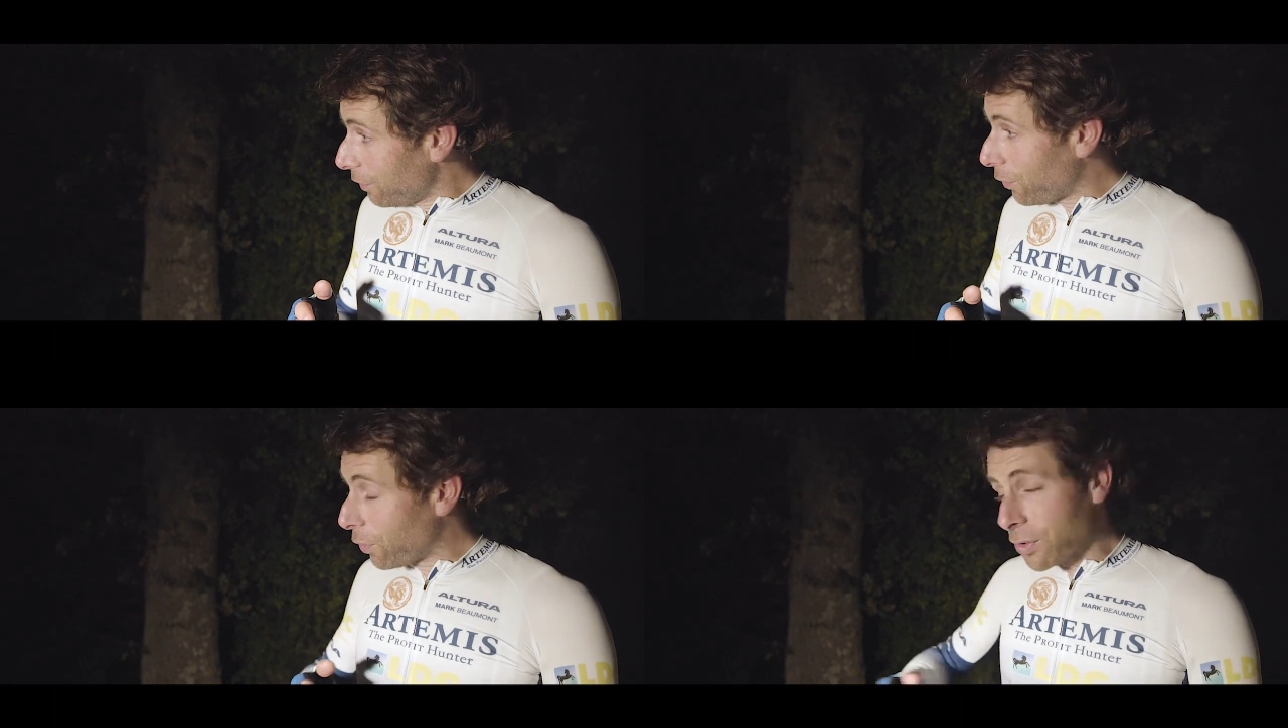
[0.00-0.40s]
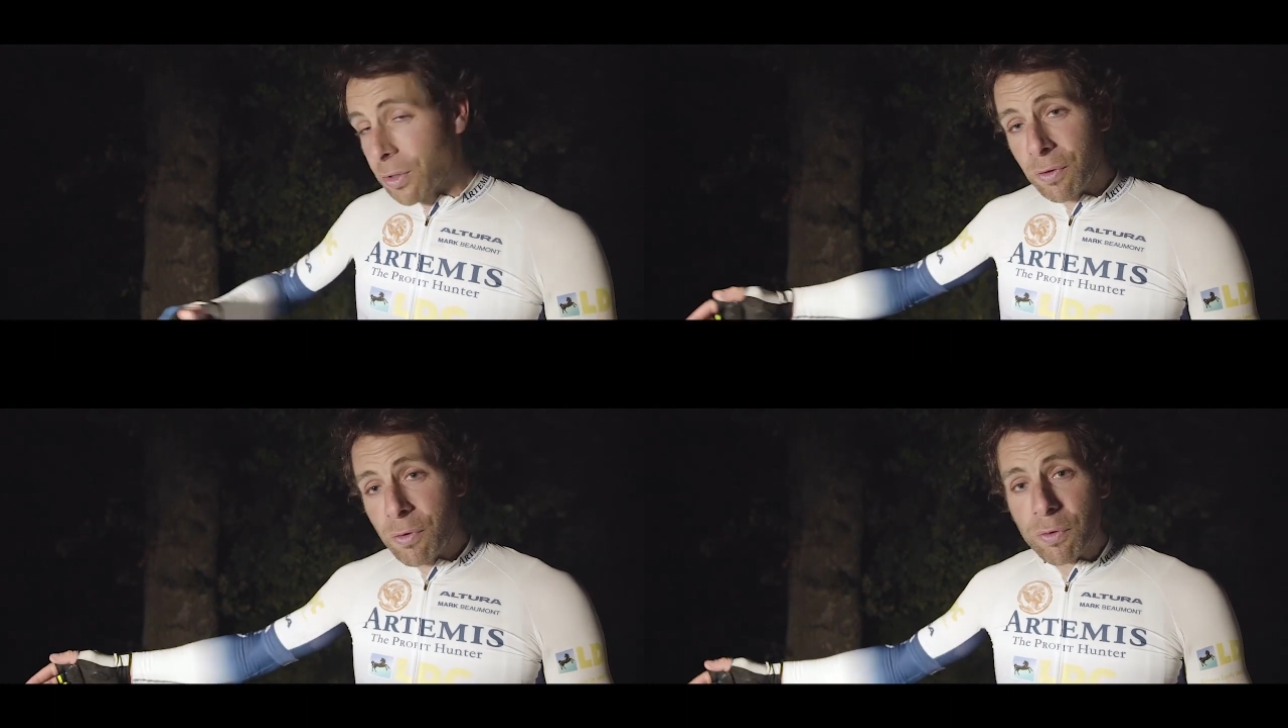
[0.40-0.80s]
focused
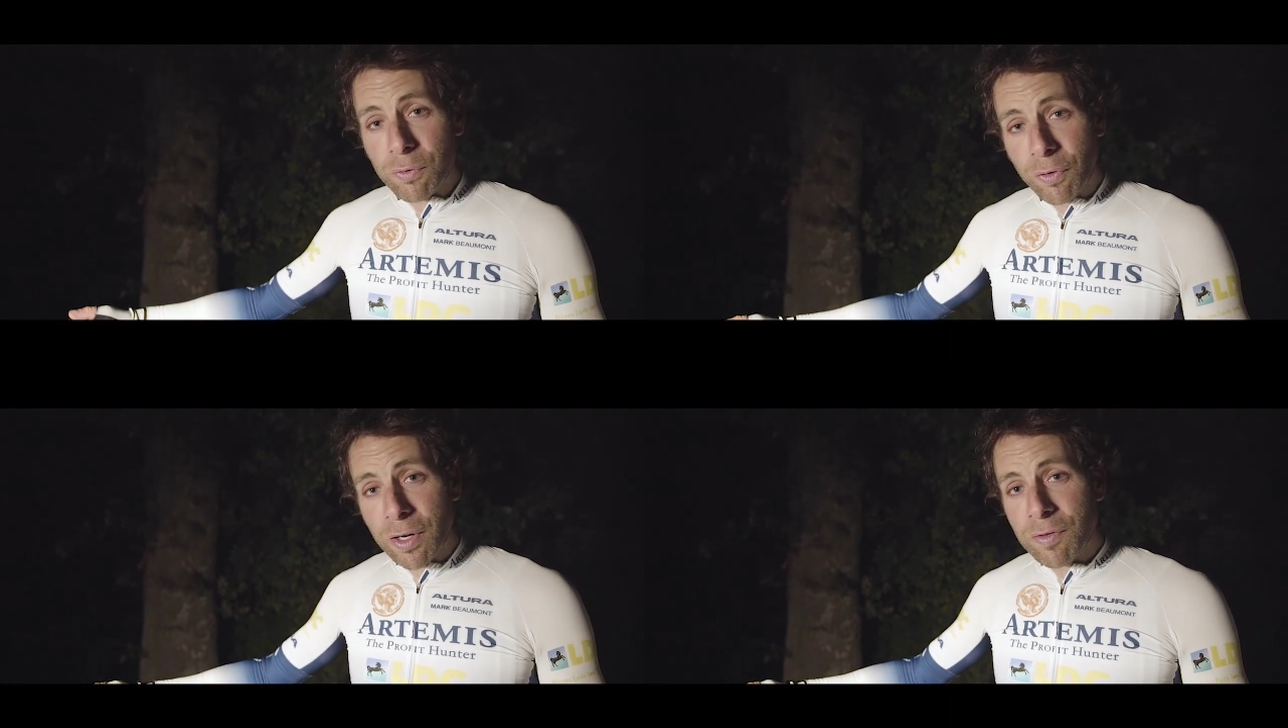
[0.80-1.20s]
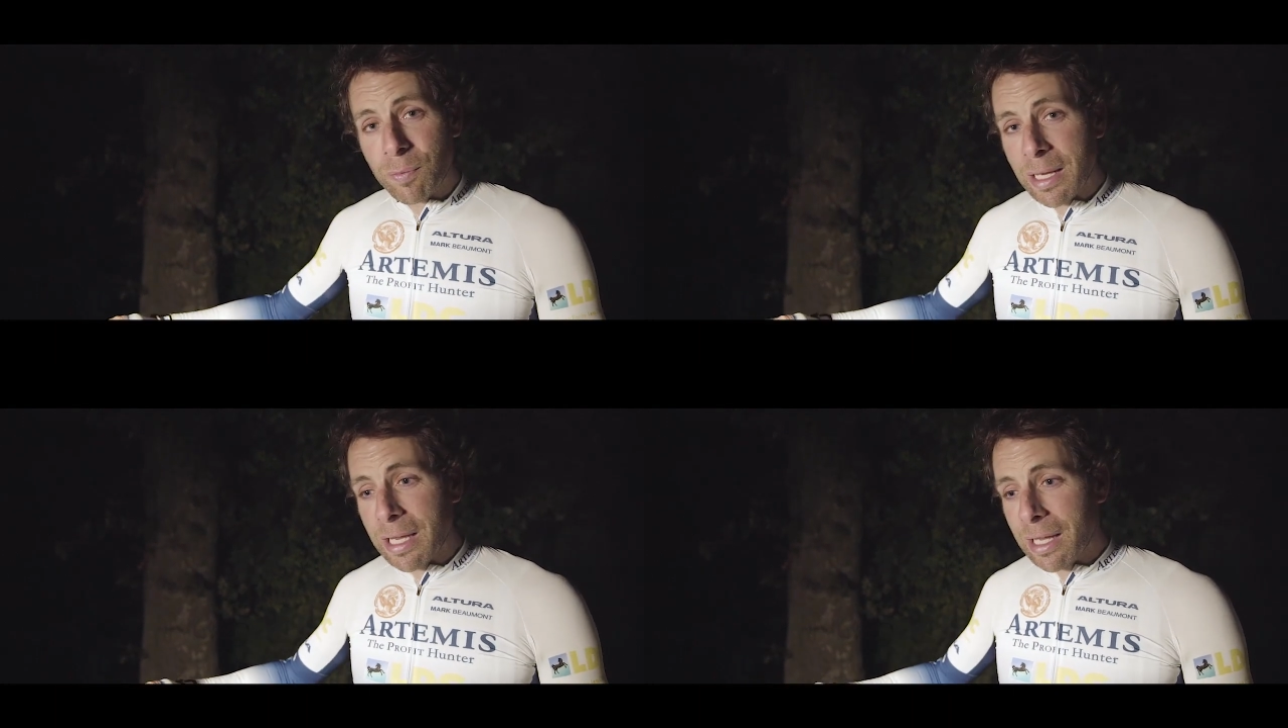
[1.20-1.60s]
on the road in front
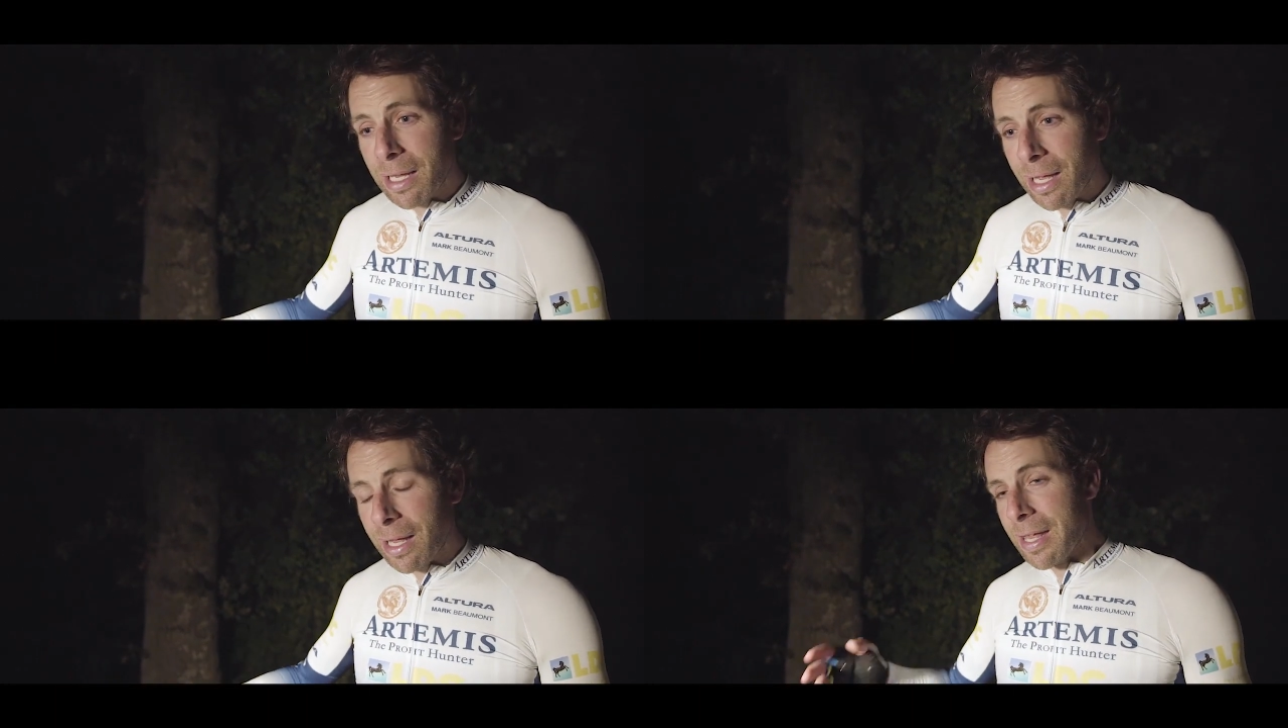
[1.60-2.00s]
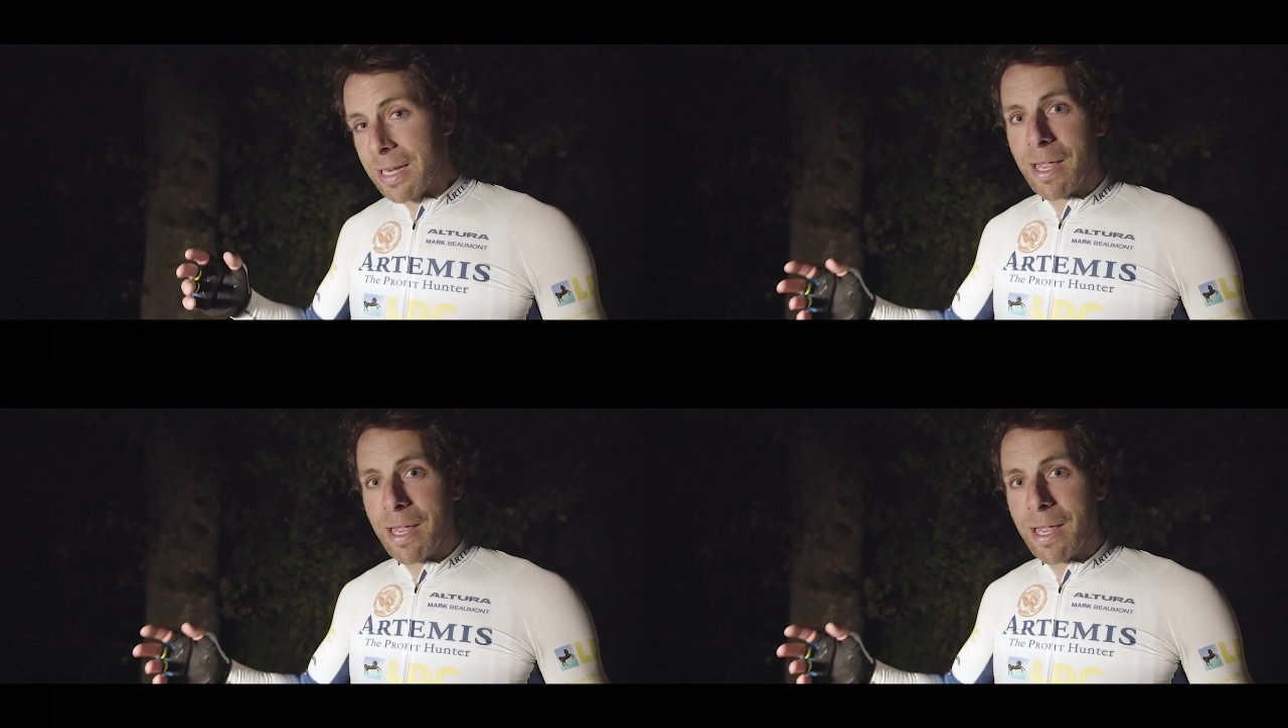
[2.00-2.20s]
of me and then